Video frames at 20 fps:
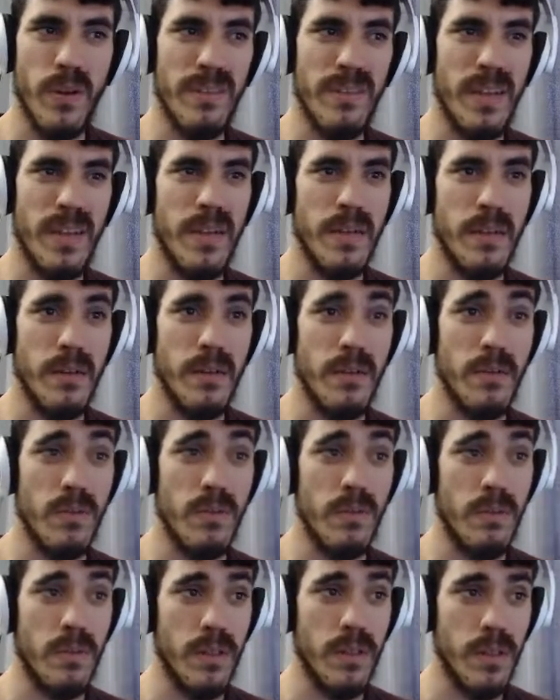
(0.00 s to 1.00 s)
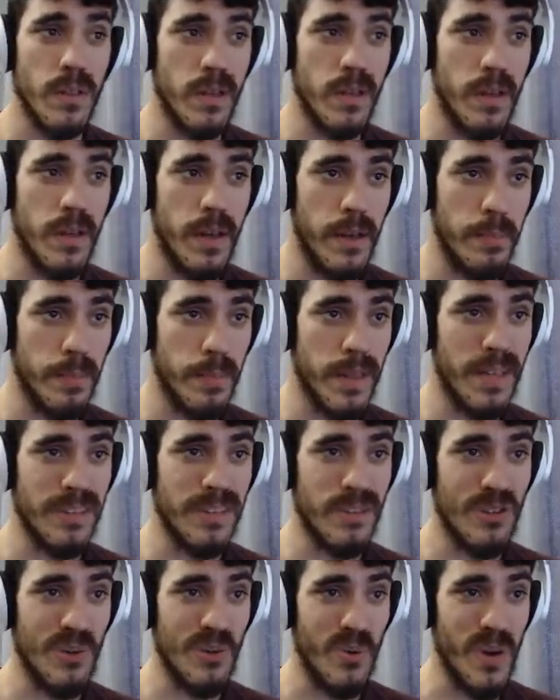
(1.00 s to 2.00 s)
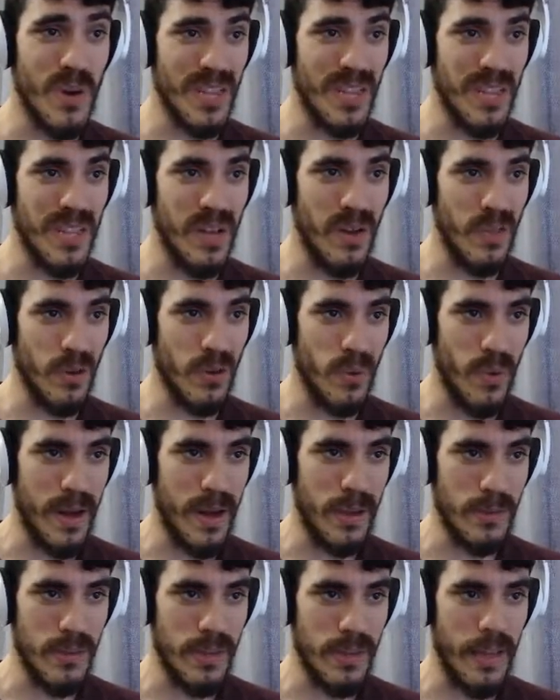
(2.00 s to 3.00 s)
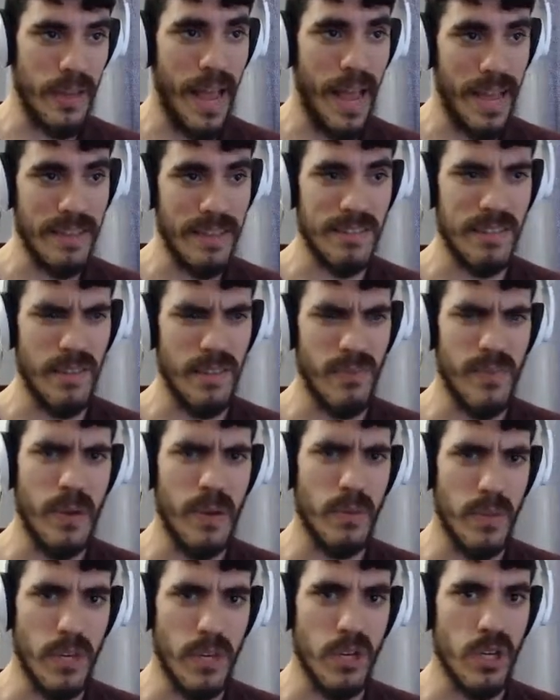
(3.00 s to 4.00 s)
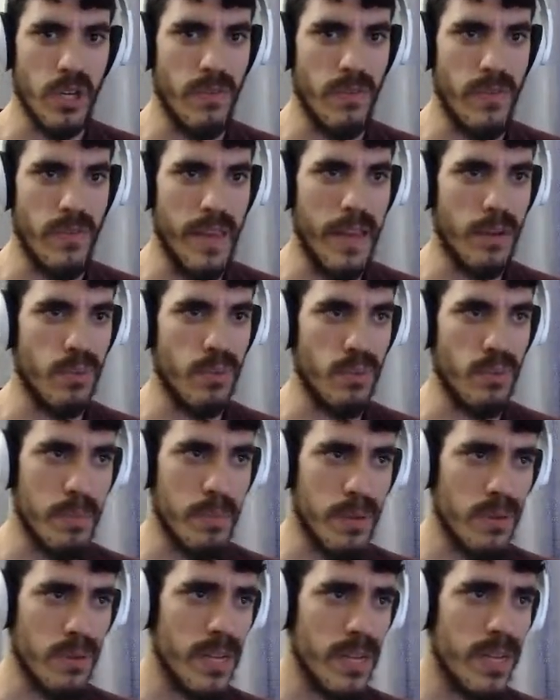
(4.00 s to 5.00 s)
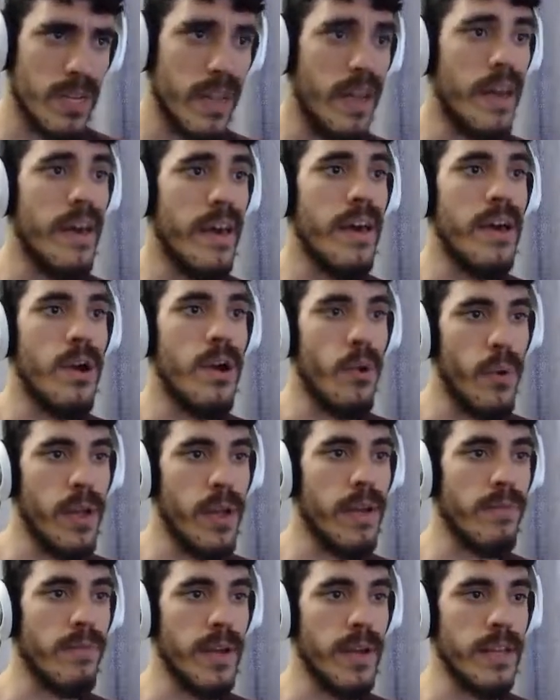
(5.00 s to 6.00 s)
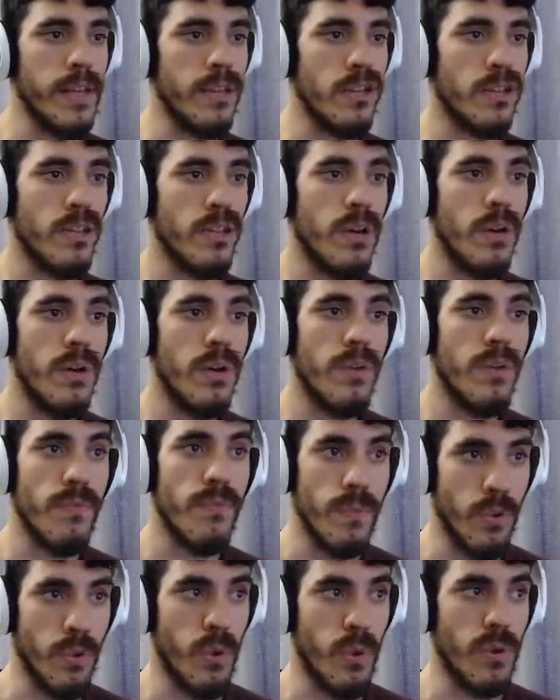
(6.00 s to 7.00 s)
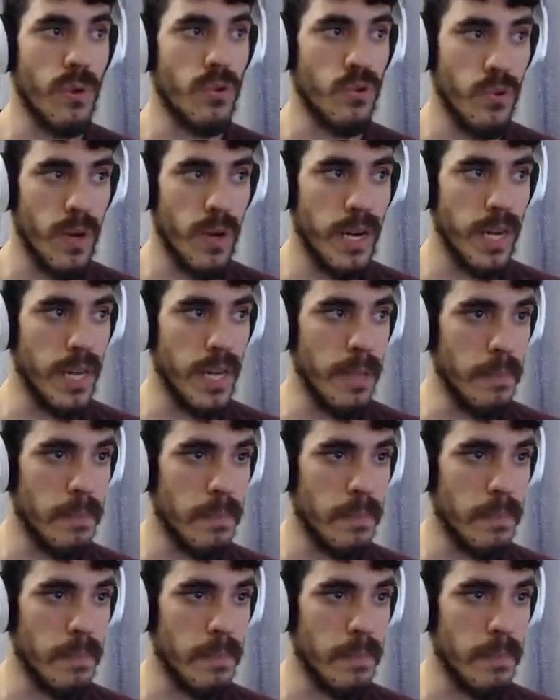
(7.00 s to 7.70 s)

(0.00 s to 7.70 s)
I planted directly on the ground as the foundation of the actual building, we have reached floor 20.